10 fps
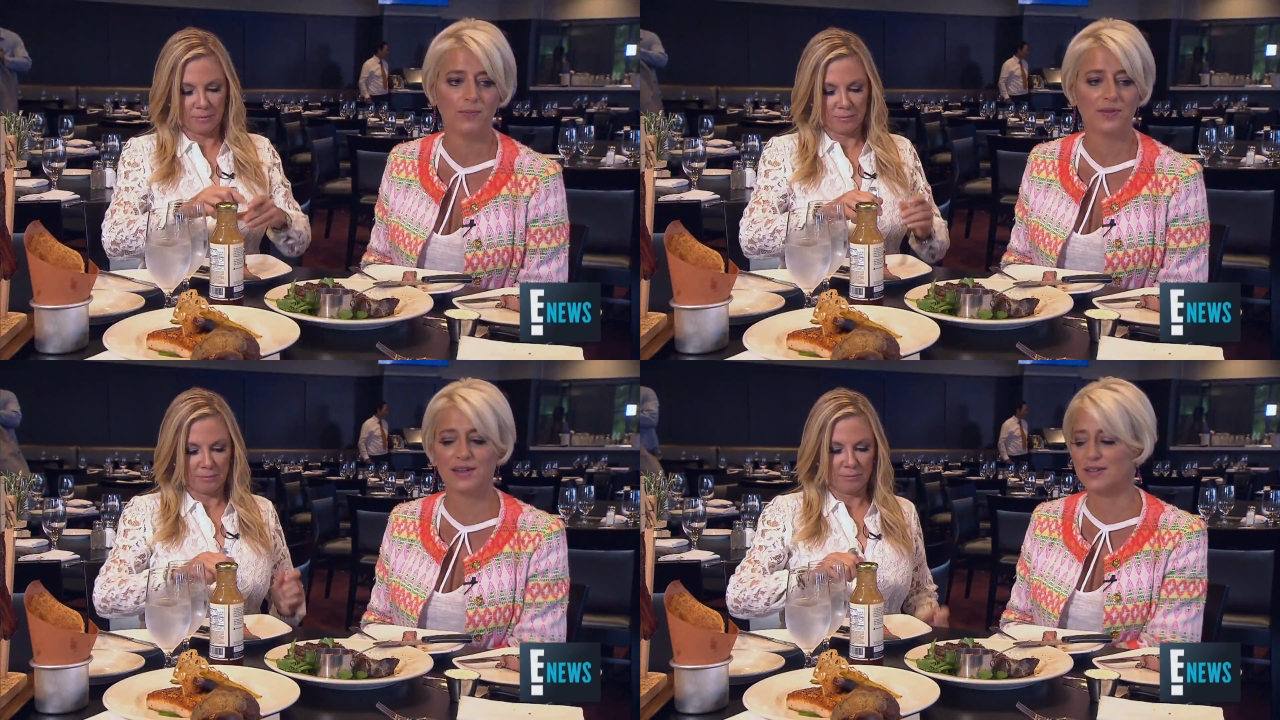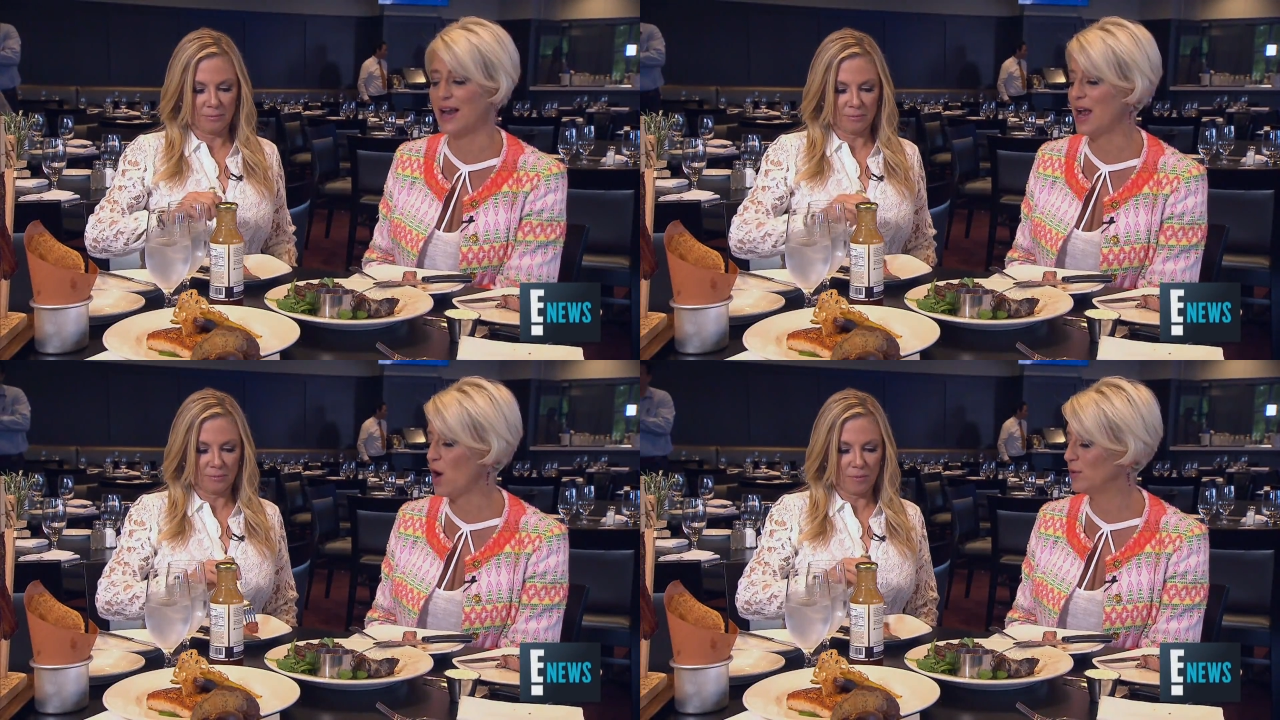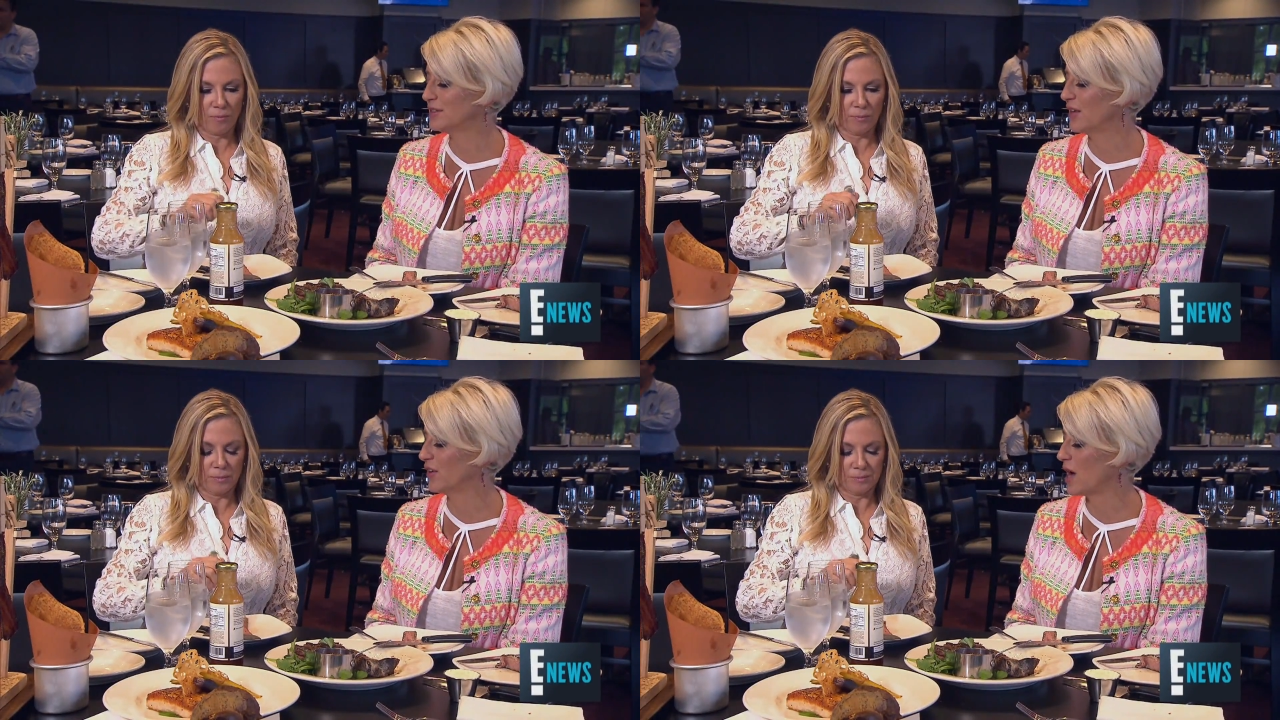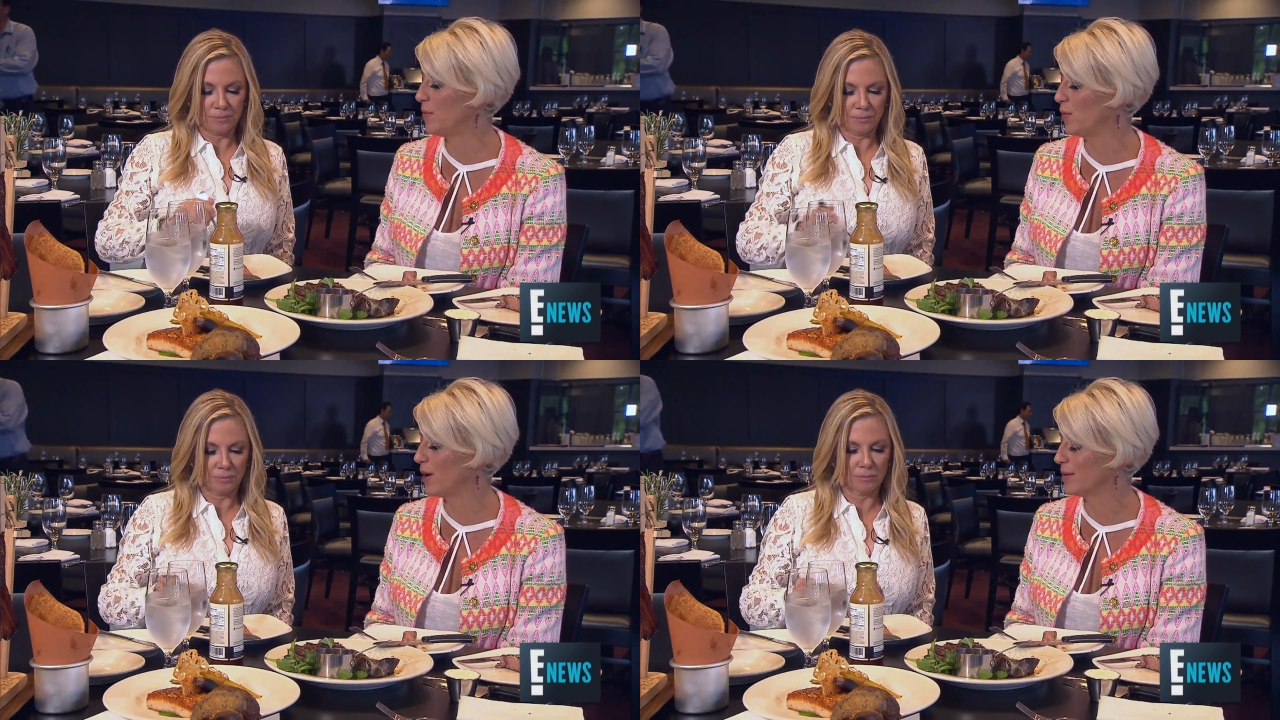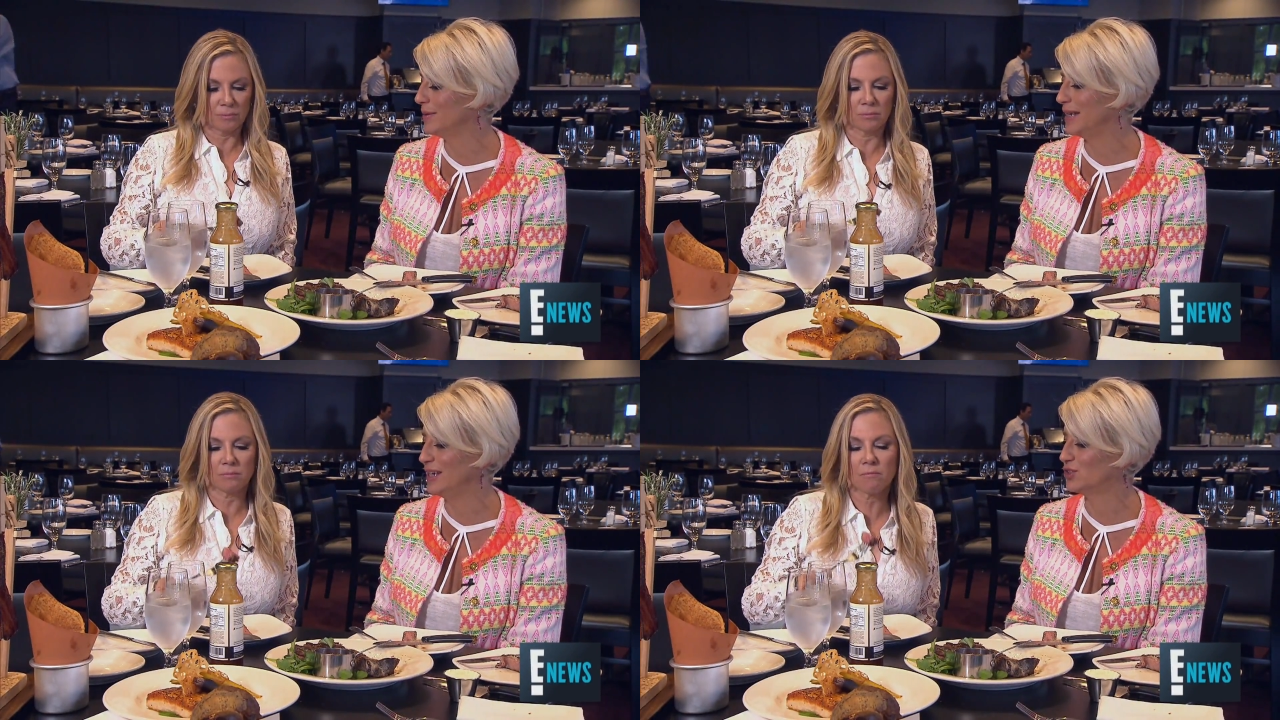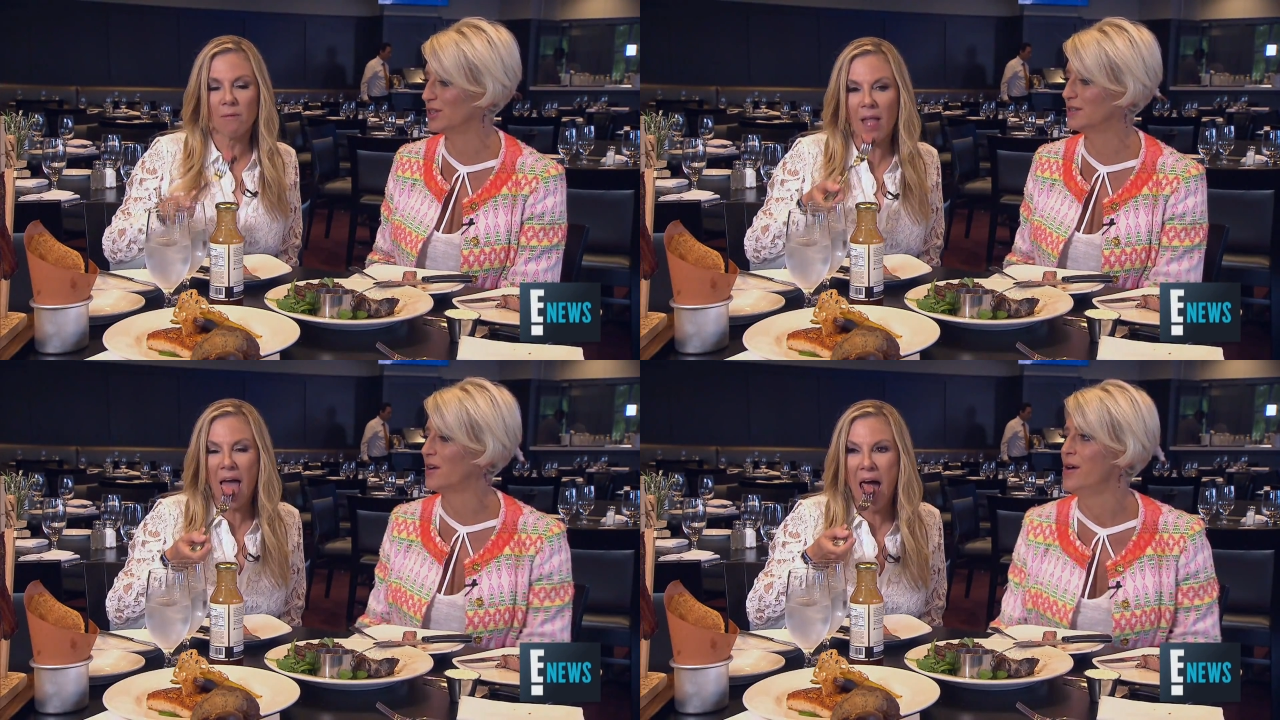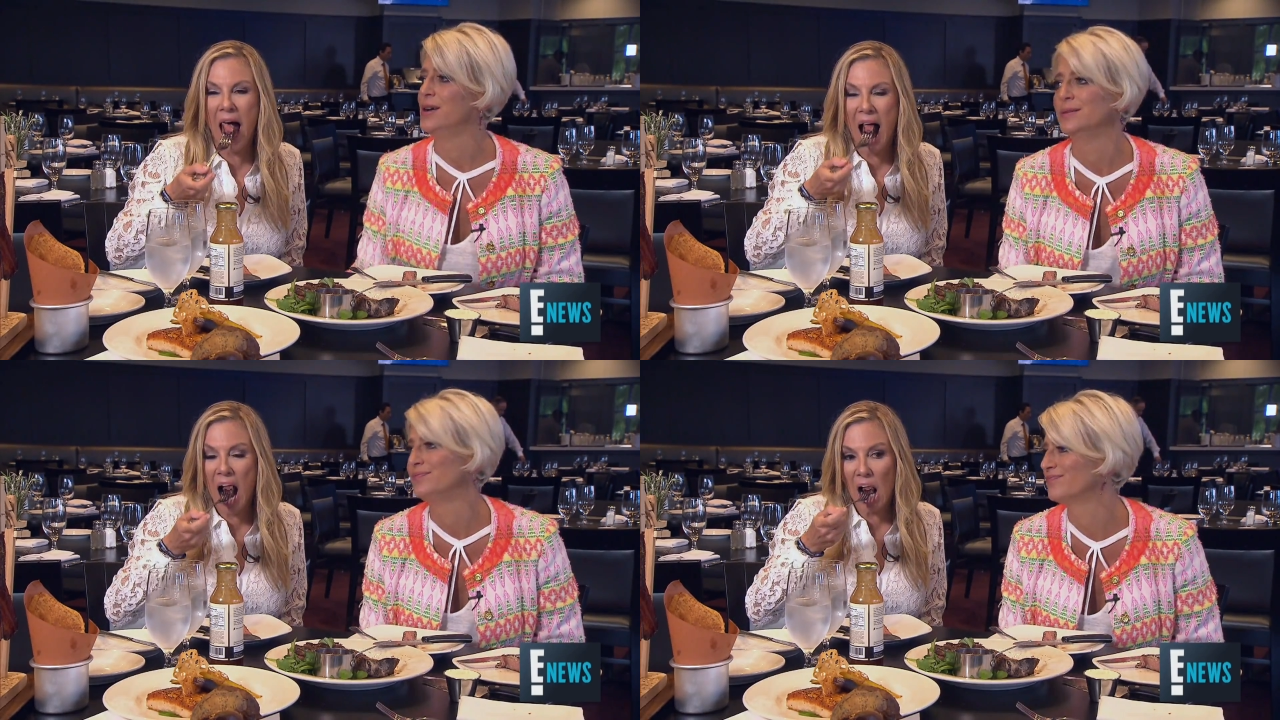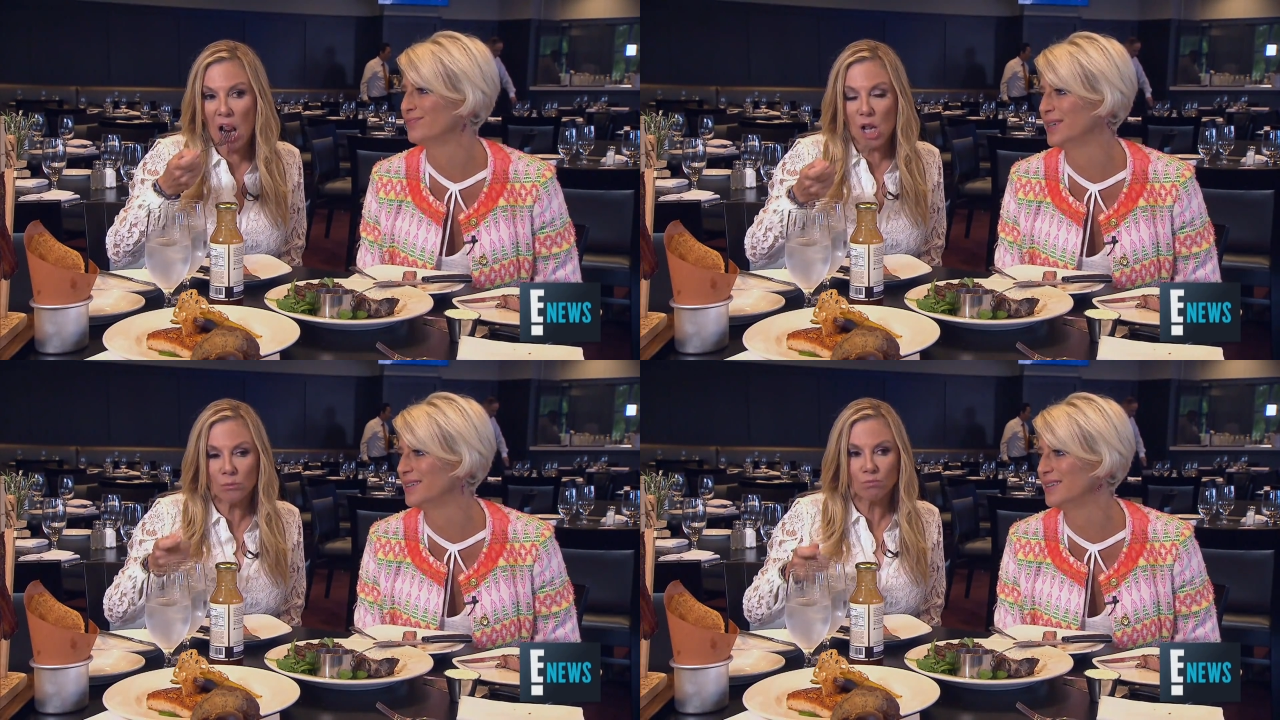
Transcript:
Speaker 1: Listen, I always give a couple recommendations. But